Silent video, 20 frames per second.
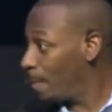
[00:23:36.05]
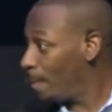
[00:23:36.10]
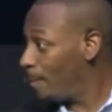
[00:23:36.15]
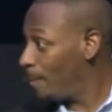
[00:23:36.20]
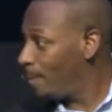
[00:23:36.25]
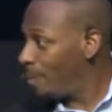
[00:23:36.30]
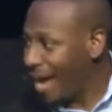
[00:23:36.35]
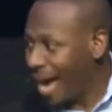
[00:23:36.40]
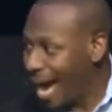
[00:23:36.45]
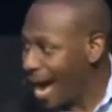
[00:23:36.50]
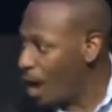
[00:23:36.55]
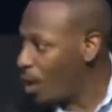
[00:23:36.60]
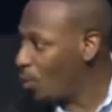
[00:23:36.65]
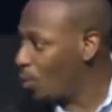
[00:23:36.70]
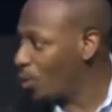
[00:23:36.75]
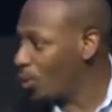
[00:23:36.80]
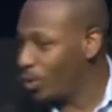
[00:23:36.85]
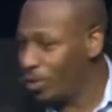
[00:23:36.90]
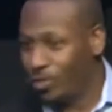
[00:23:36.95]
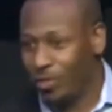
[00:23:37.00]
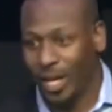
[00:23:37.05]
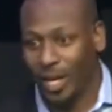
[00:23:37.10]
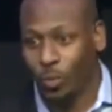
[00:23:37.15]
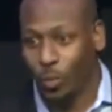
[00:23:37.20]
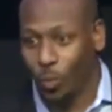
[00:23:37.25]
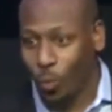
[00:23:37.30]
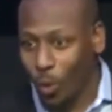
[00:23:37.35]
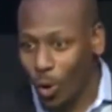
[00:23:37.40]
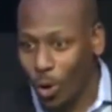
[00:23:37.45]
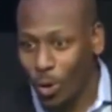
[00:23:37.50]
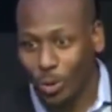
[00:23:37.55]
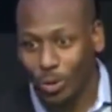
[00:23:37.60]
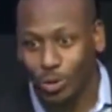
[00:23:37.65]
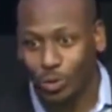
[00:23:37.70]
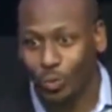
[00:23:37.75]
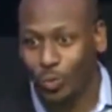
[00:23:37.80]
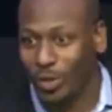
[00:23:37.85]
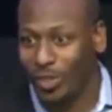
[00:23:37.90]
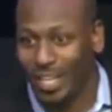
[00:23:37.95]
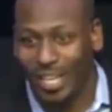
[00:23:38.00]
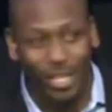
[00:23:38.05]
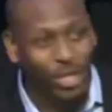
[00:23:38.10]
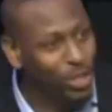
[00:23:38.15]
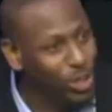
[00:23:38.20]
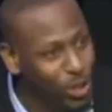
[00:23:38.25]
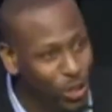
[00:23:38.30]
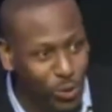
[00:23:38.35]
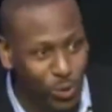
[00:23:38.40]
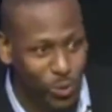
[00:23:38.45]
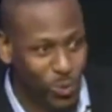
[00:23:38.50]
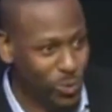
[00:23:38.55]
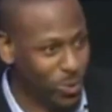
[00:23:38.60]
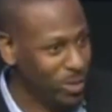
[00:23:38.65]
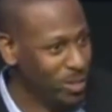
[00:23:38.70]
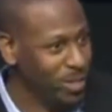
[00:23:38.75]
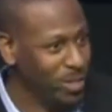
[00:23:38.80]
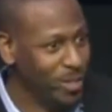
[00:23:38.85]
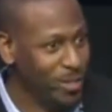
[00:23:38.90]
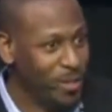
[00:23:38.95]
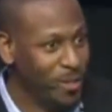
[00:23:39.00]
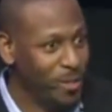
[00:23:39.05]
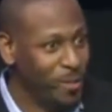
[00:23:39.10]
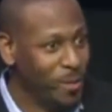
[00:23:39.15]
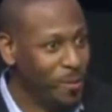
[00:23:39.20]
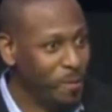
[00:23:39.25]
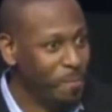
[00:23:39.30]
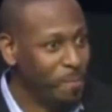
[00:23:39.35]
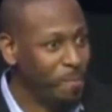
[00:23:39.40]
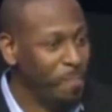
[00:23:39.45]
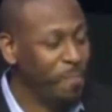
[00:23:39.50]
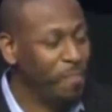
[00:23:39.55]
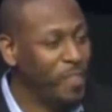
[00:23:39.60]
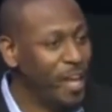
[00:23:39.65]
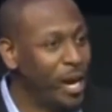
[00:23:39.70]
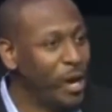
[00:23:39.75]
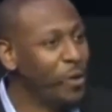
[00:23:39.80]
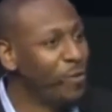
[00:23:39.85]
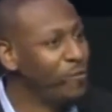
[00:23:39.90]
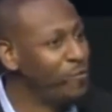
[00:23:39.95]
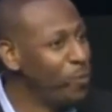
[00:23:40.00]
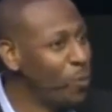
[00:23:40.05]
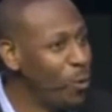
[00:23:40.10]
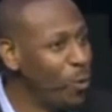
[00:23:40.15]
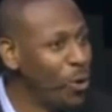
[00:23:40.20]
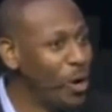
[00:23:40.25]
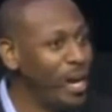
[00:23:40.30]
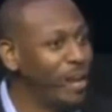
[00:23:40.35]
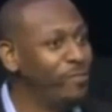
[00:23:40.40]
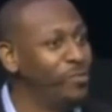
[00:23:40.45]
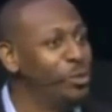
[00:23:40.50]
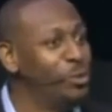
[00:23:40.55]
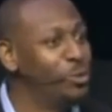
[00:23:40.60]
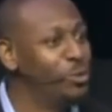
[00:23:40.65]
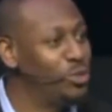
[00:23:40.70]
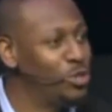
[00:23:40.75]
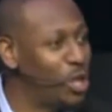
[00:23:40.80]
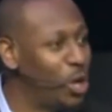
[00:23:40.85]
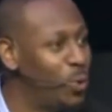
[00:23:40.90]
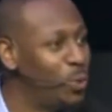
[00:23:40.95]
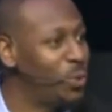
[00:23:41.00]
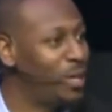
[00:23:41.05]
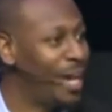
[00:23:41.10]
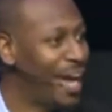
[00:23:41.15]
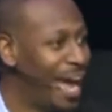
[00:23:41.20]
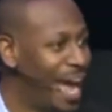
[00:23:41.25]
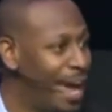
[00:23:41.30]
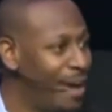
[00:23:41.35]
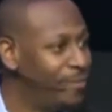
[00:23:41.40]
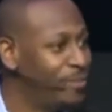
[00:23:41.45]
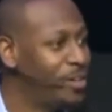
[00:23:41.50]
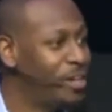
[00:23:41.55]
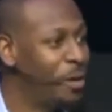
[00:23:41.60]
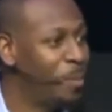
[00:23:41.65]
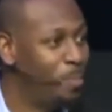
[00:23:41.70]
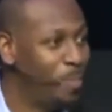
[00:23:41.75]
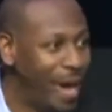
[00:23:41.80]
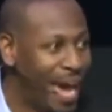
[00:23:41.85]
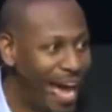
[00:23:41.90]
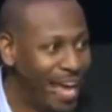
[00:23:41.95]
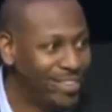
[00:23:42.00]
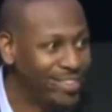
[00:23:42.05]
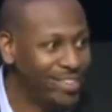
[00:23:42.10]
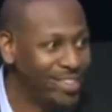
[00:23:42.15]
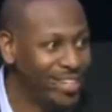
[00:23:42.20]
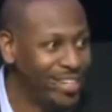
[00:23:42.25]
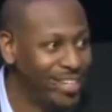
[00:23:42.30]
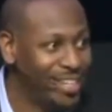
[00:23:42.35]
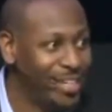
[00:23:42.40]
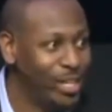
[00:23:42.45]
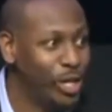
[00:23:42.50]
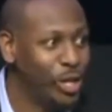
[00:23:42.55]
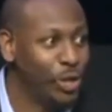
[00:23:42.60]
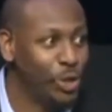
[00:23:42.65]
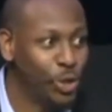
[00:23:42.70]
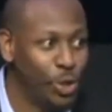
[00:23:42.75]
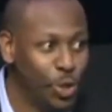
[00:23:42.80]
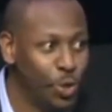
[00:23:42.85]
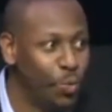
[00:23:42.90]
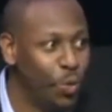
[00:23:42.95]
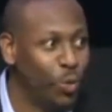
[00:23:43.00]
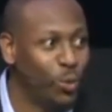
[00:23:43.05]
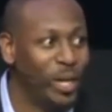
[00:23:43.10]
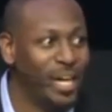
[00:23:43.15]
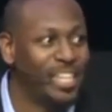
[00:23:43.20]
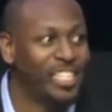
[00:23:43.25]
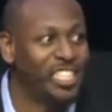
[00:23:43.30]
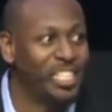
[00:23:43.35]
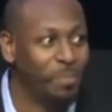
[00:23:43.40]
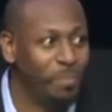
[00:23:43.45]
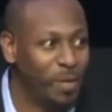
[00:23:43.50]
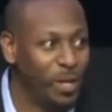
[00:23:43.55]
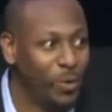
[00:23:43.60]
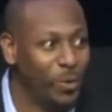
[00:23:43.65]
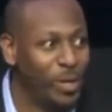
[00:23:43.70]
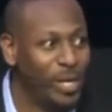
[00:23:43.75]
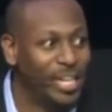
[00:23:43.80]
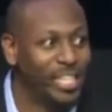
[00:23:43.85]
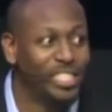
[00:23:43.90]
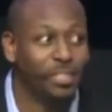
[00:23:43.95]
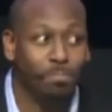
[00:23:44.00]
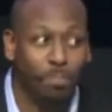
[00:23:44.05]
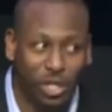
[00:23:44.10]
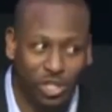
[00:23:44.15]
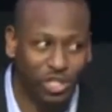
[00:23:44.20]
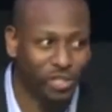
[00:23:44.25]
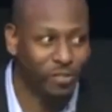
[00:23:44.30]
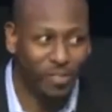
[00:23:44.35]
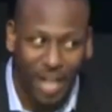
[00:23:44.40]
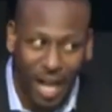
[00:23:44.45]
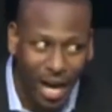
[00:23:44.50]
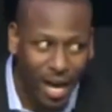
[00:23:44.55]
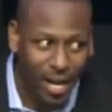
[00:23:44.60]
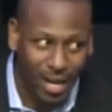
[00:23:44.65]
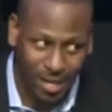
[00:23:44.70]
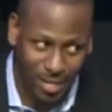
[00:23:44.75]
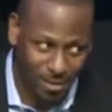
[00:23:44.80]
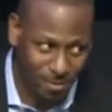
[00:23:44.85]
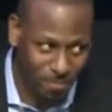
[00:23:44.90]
power that works within you. Therefore, if you don't have capacity, you won't experience much of God.